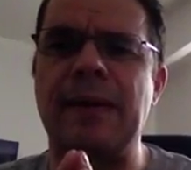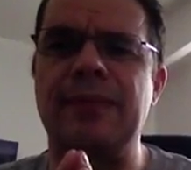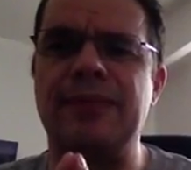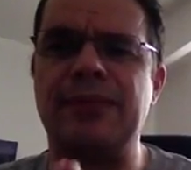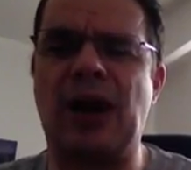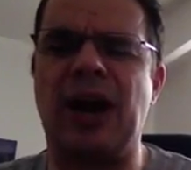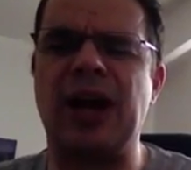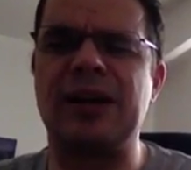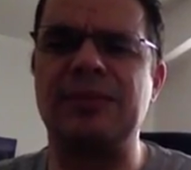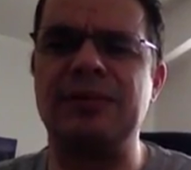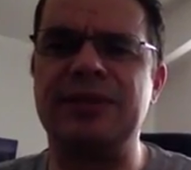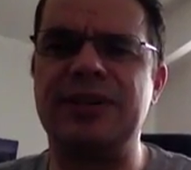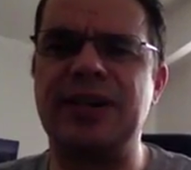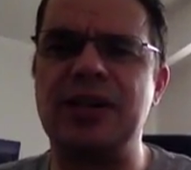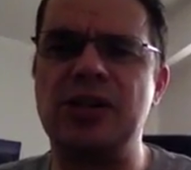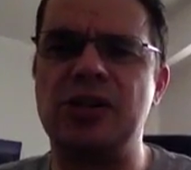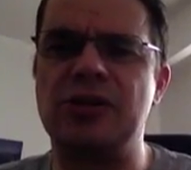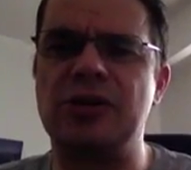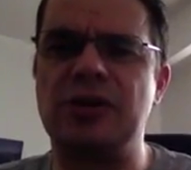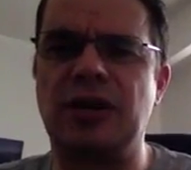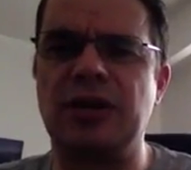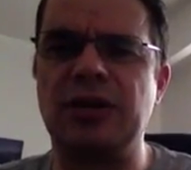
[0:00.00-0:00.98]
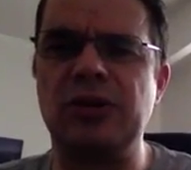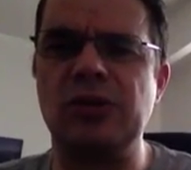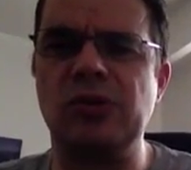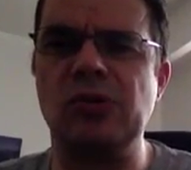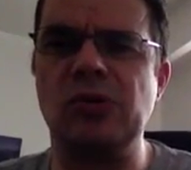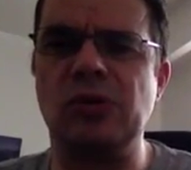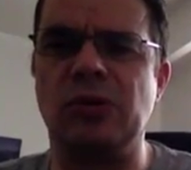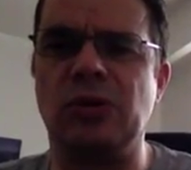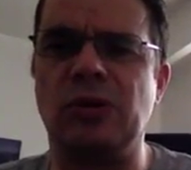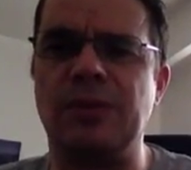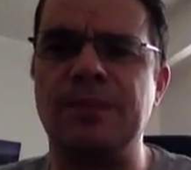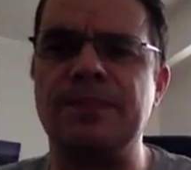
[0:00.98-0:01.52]
documentation on
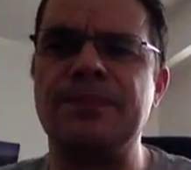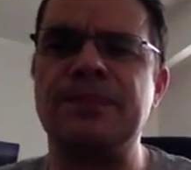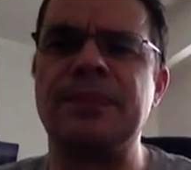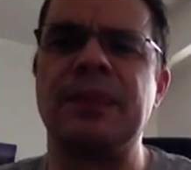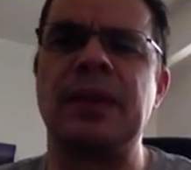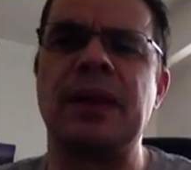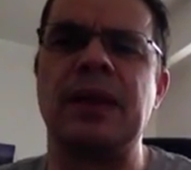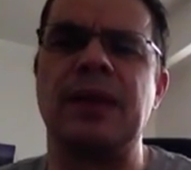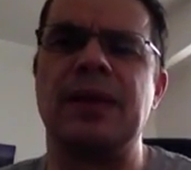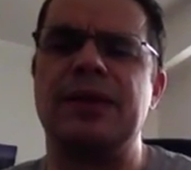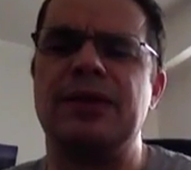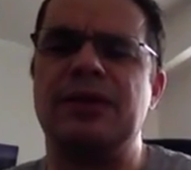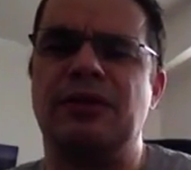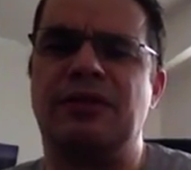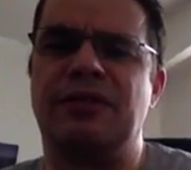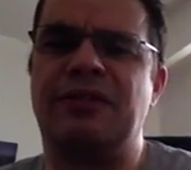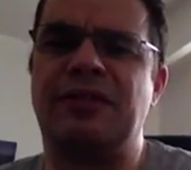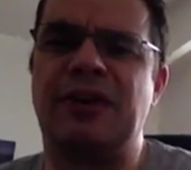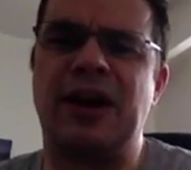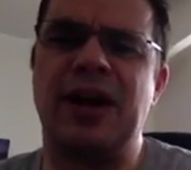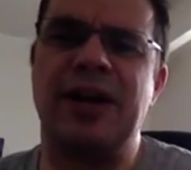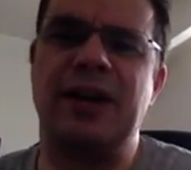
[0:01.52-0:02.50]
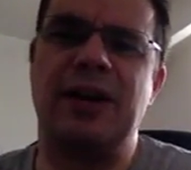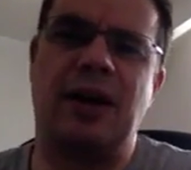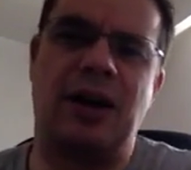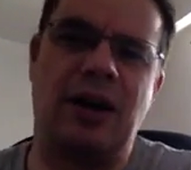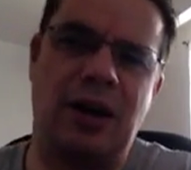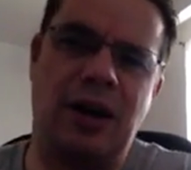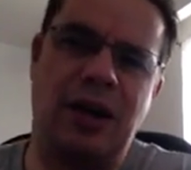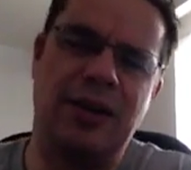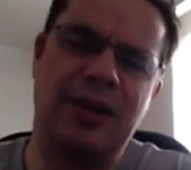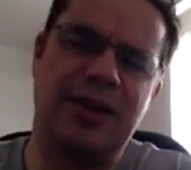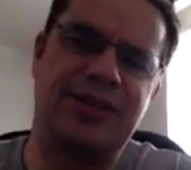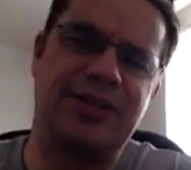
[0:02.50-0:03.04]
Google, you'll find
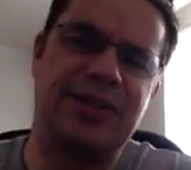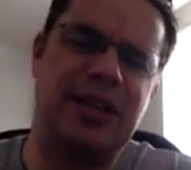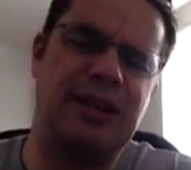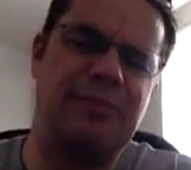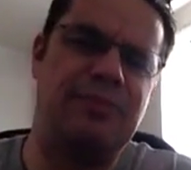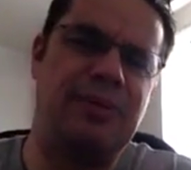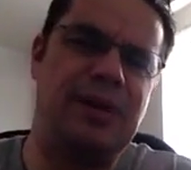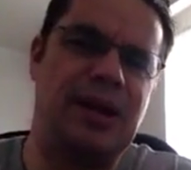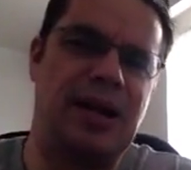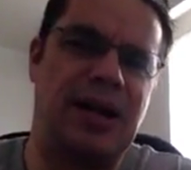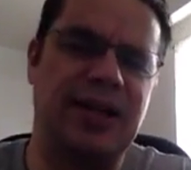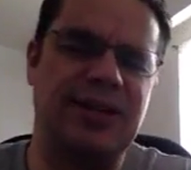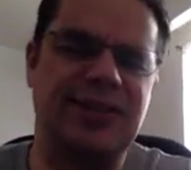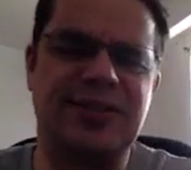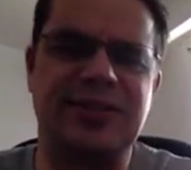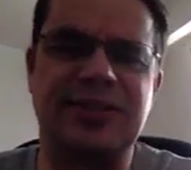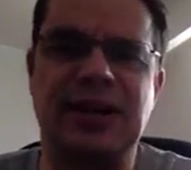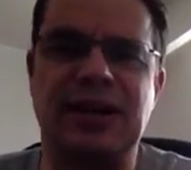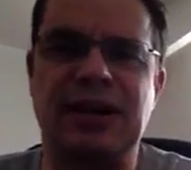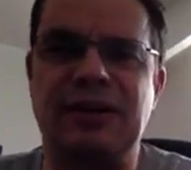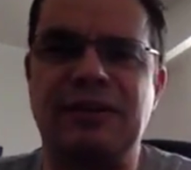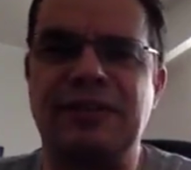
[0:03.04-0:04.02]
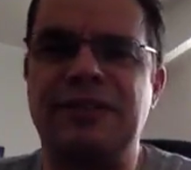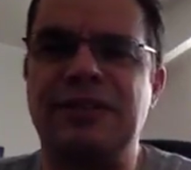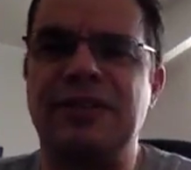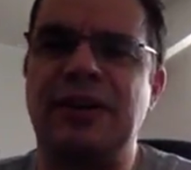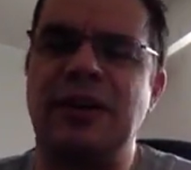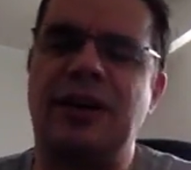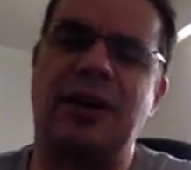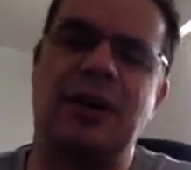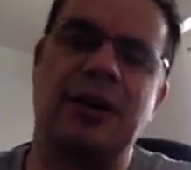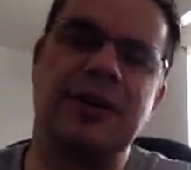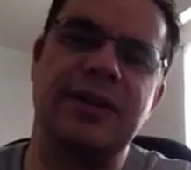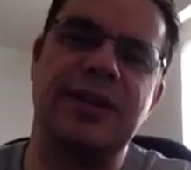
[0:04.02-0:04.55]
all this API stuff and
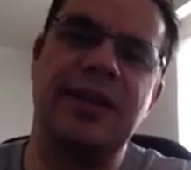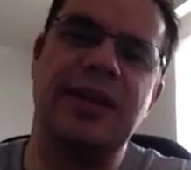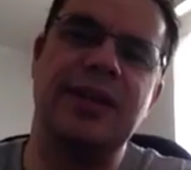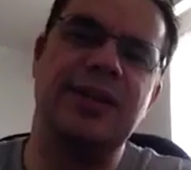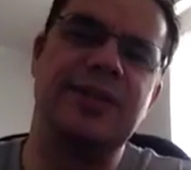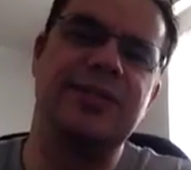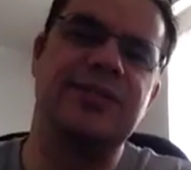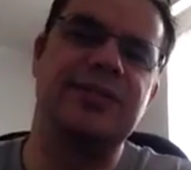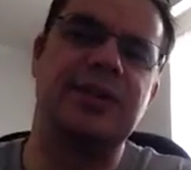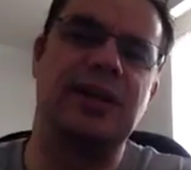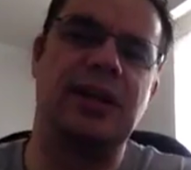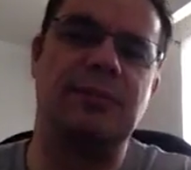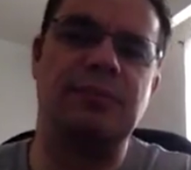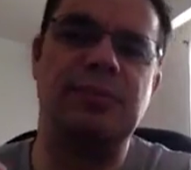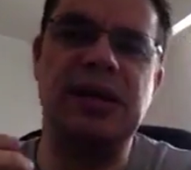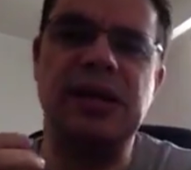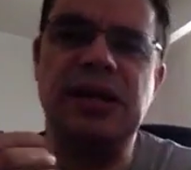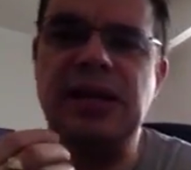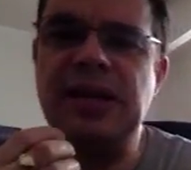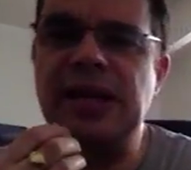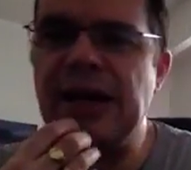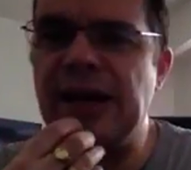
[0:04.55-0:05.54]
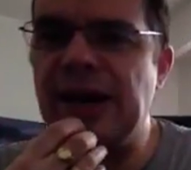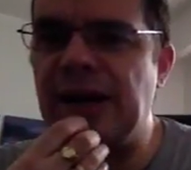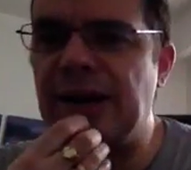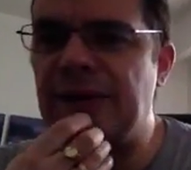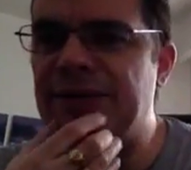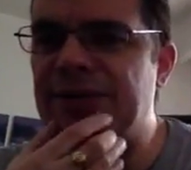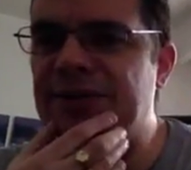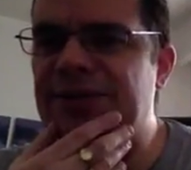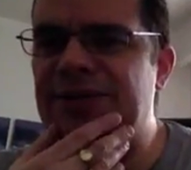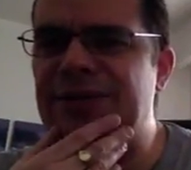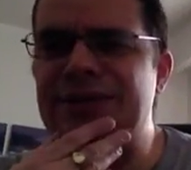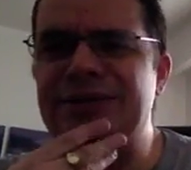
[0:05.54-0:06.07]
all these uh,
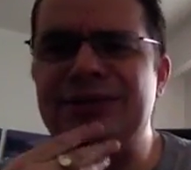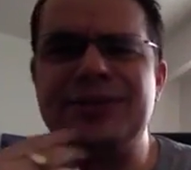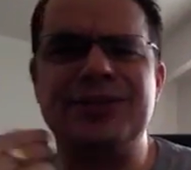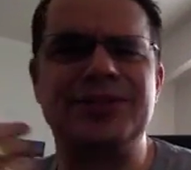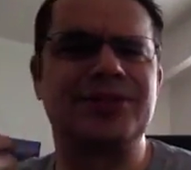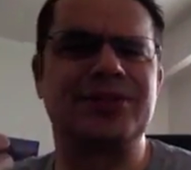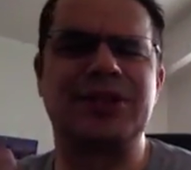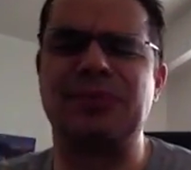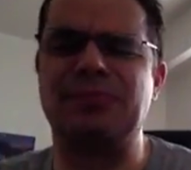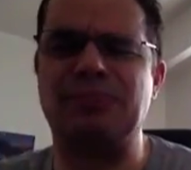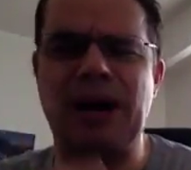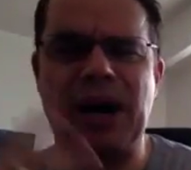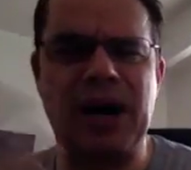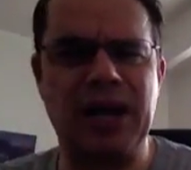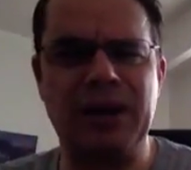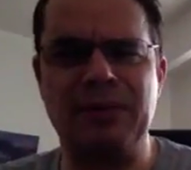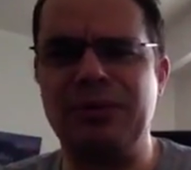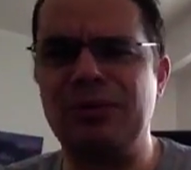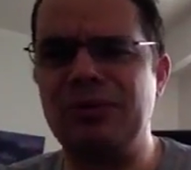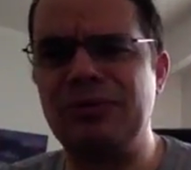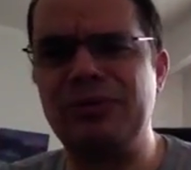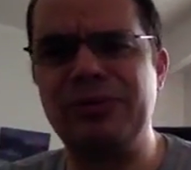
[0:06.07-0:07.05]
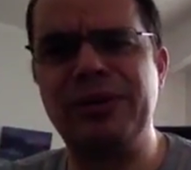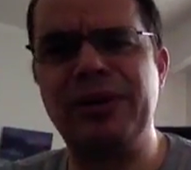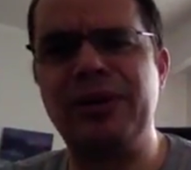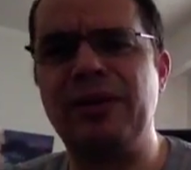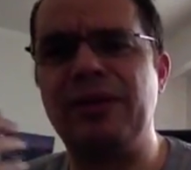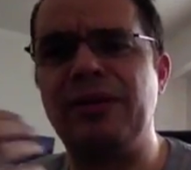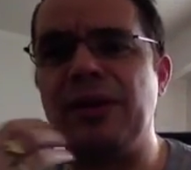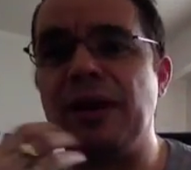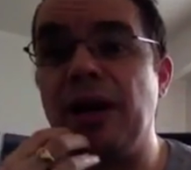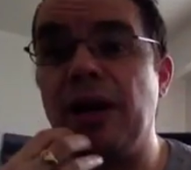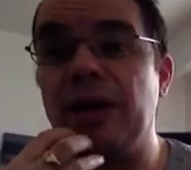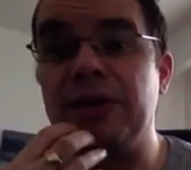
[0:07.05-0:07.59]
PDFs, and it's compatible
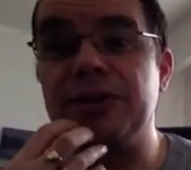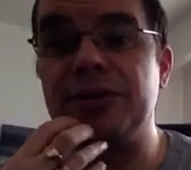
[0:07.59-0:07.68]
with uh,